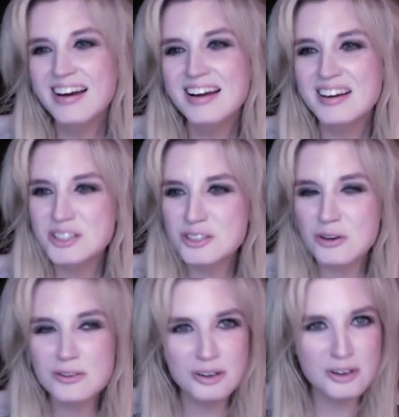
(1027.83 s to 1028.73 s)
because she's
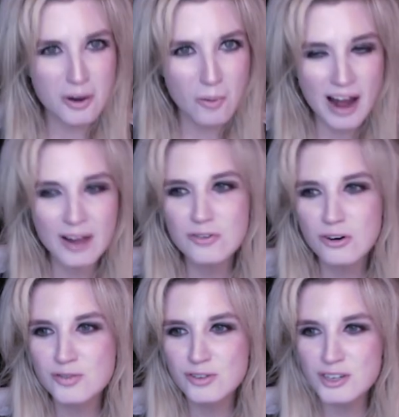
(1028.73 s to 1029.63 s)
also in Noelle, of
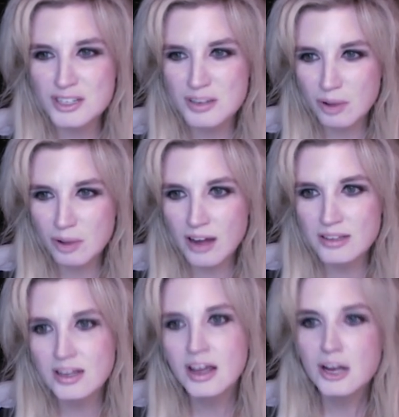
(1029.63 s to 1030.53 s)
course, for Disney Plus.